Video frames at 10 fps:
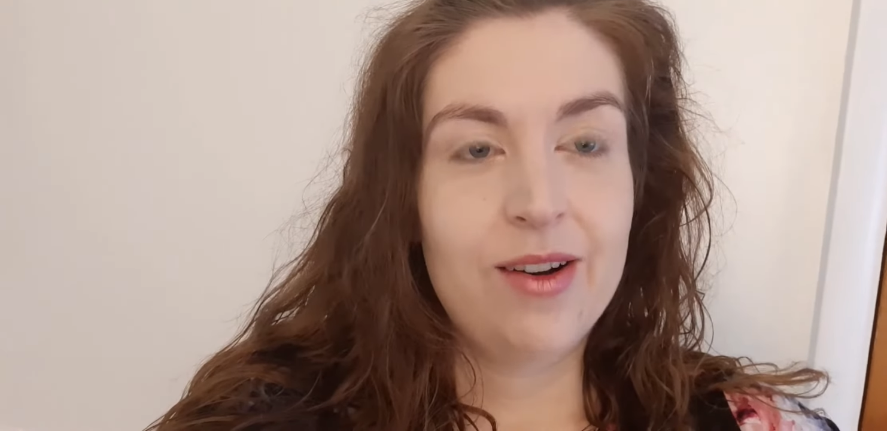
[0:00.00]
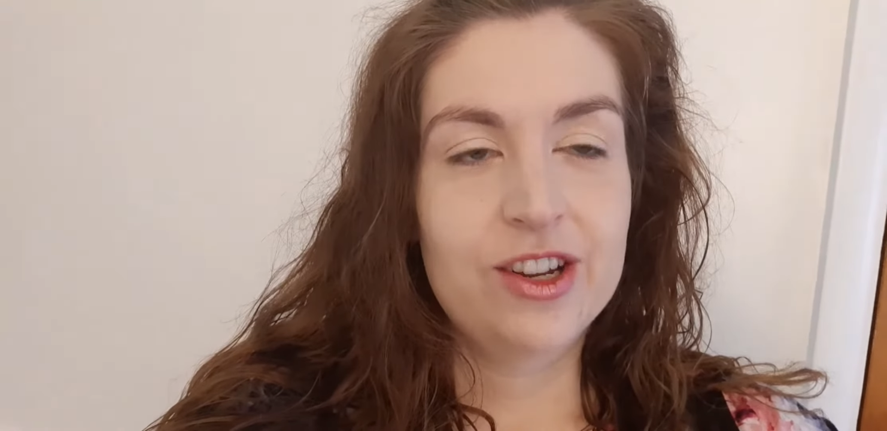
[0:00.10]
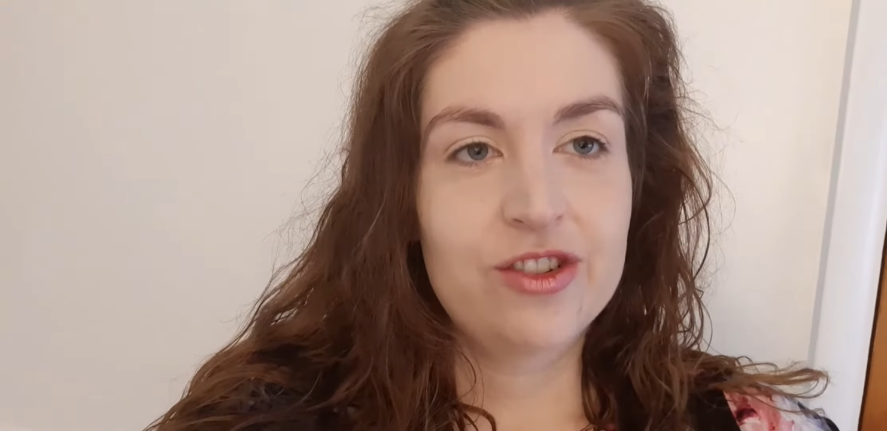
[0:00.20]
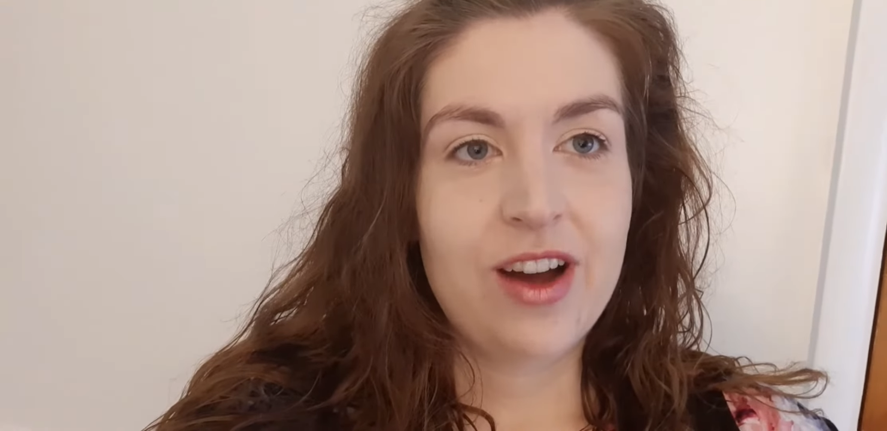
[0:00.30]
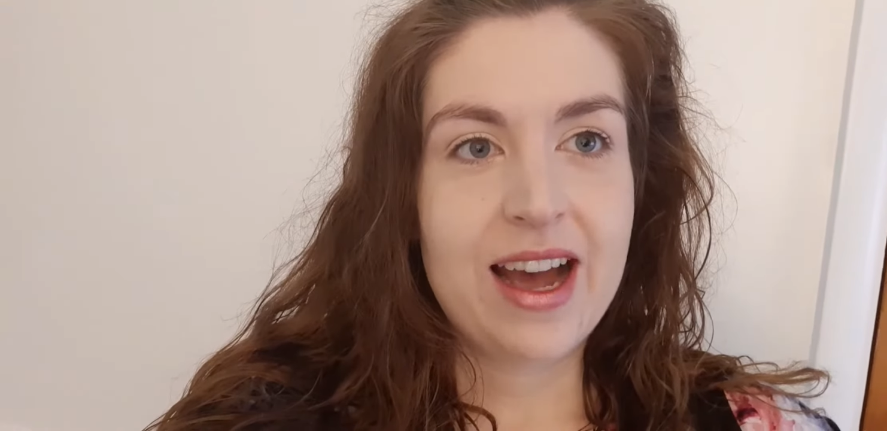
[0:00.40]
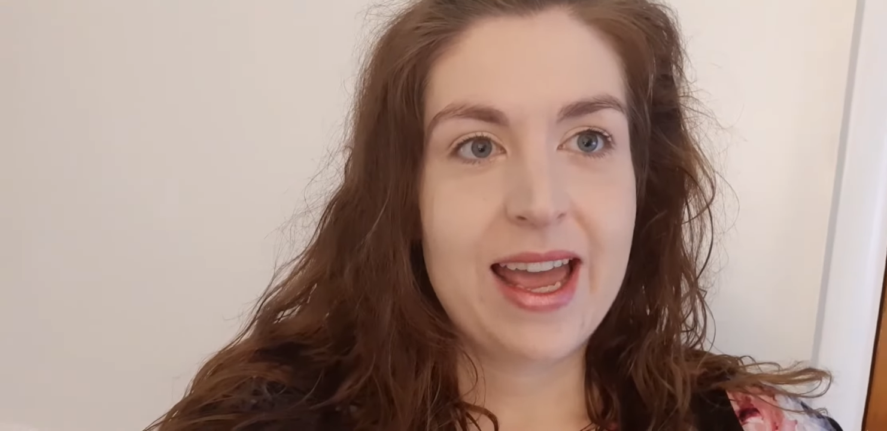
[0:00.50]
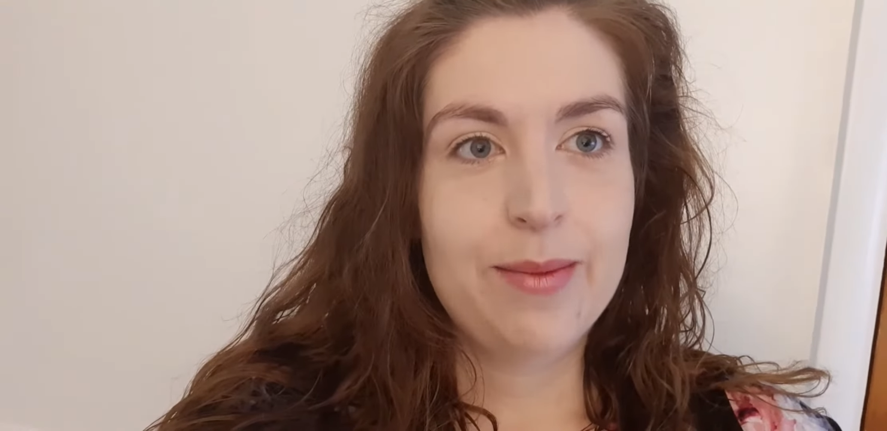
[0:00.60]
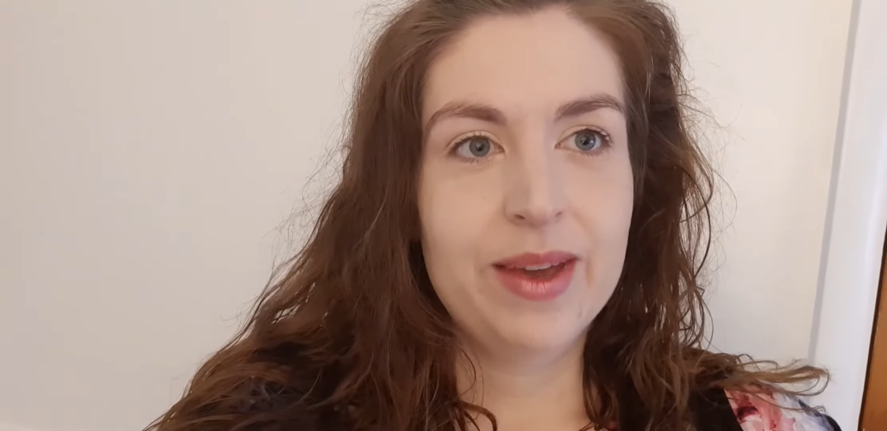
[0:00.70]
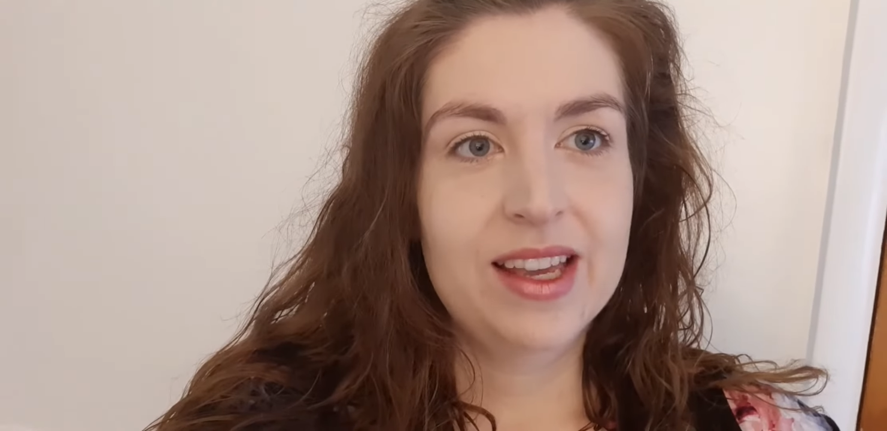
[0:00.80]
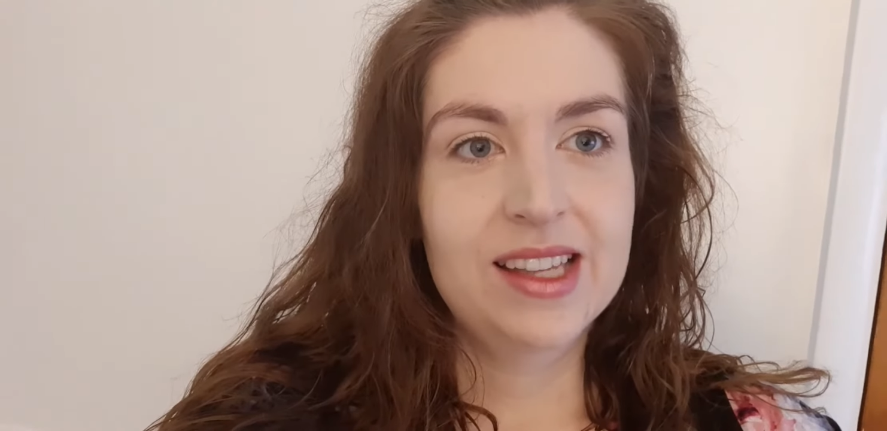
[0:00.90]
a try,
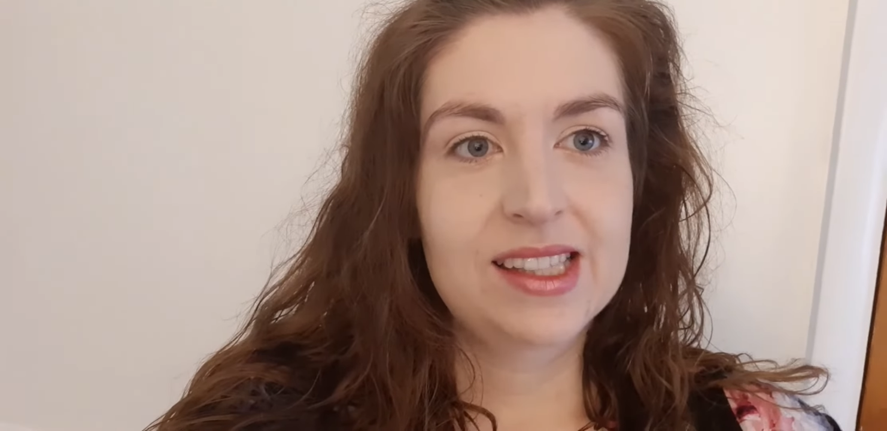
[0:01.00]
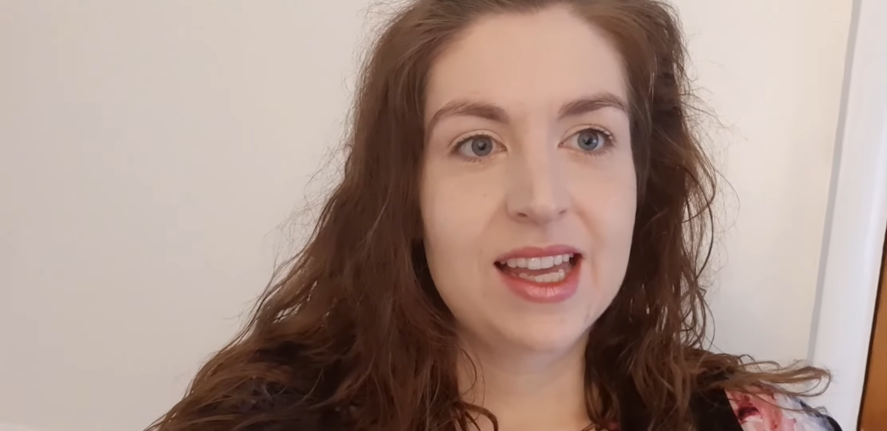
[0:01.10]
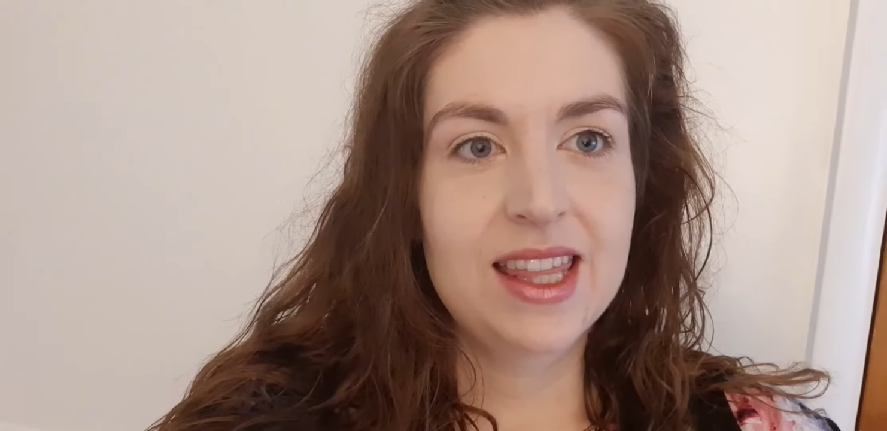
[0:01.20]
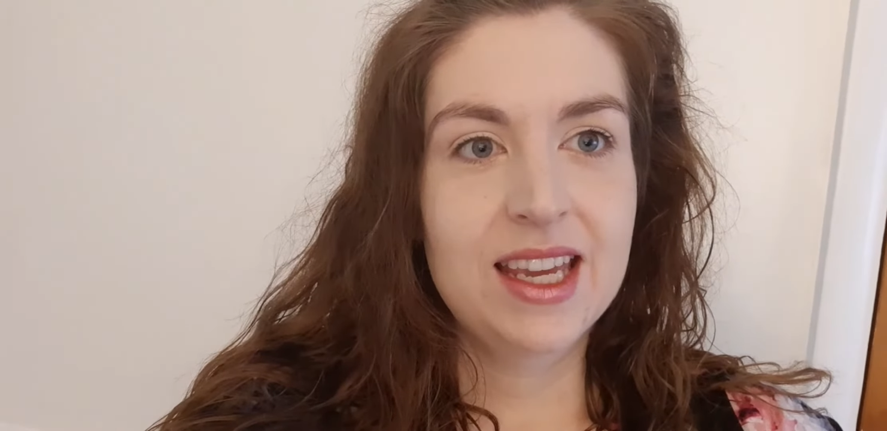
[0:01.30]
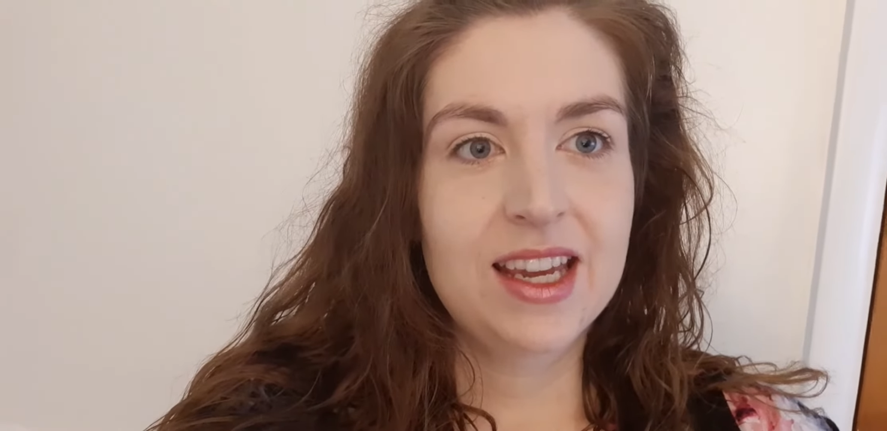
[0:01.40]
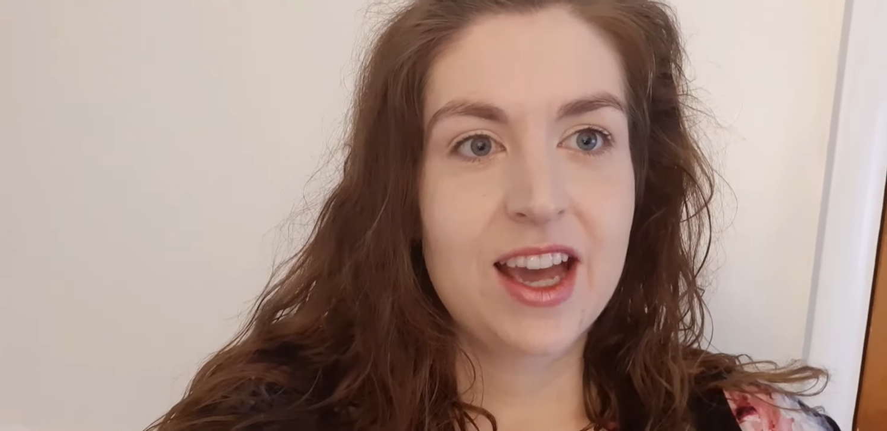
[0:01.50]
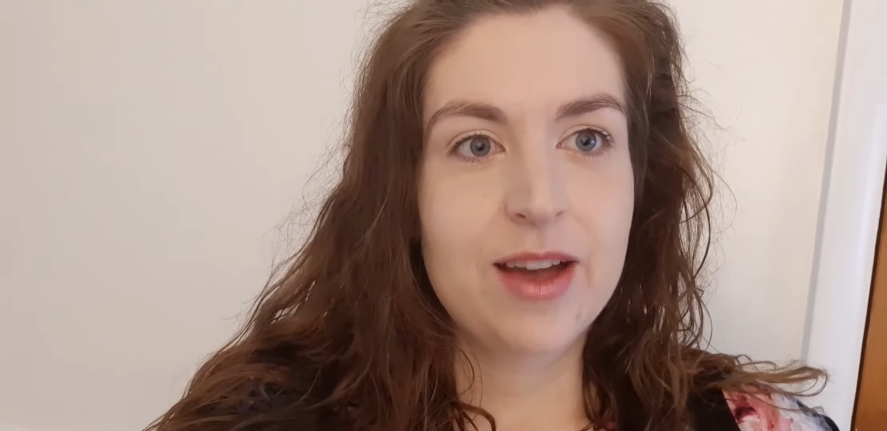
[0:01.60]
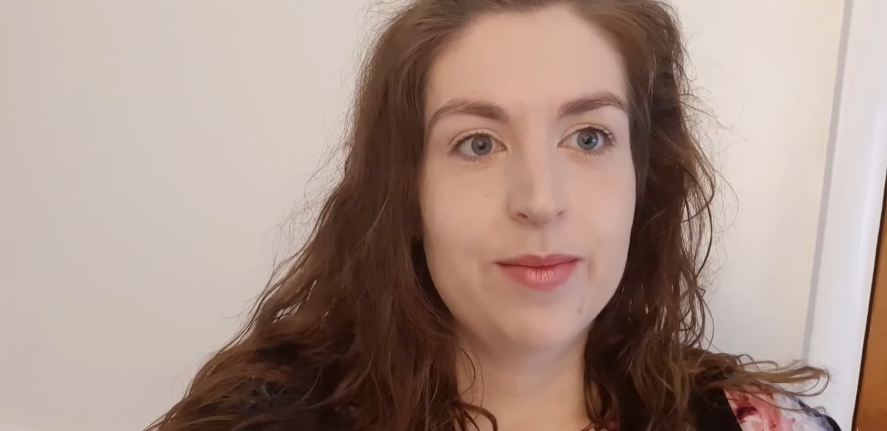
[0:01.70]
because I think